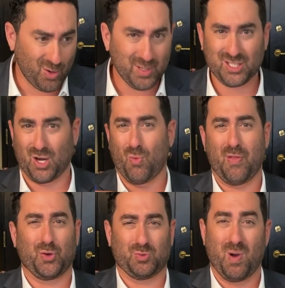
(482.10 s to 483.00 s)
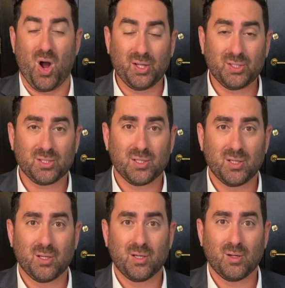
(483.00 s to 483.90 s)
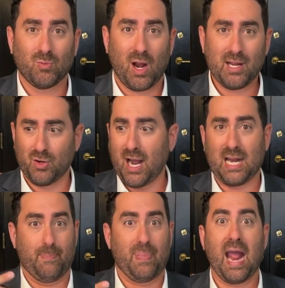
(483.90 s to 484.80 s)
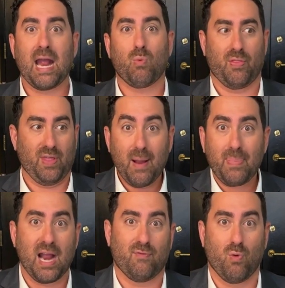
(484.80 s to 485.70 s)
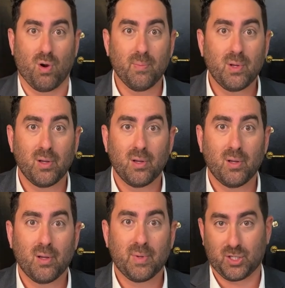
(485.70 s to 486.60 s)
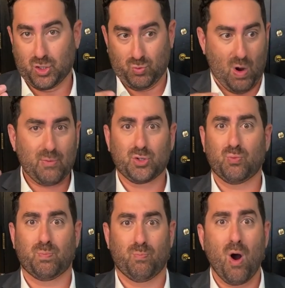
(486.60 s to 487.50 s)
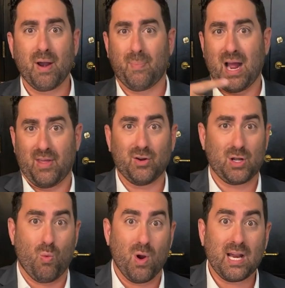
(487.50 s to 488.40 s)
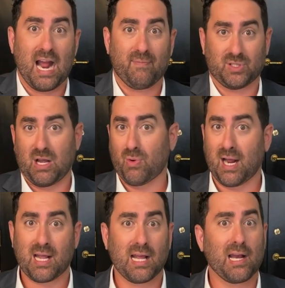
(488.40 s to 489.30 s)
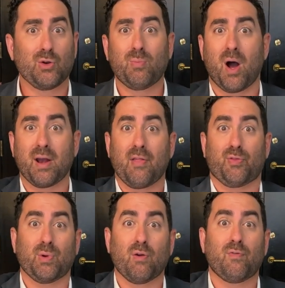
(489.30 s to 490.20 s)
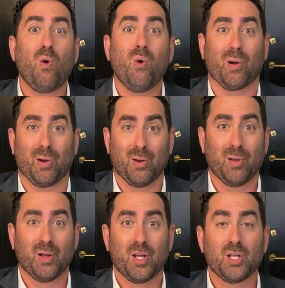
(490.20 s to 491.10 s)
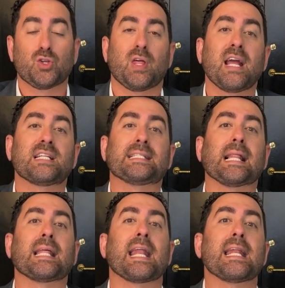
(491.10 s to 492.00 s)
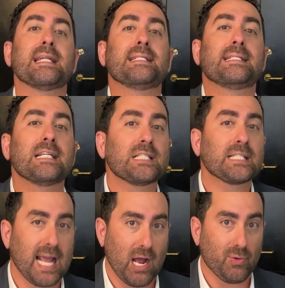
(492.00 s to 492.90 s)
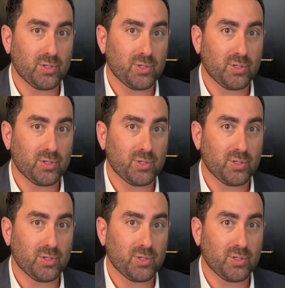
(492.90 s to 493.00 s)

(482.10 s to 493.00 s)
nobody's going to want those bonds, right? You're not going to pay what they paid for them because why would you want to buy theirs at 1.5% when I can get a new bond at 3 or 4? So they had to sell it at a discount.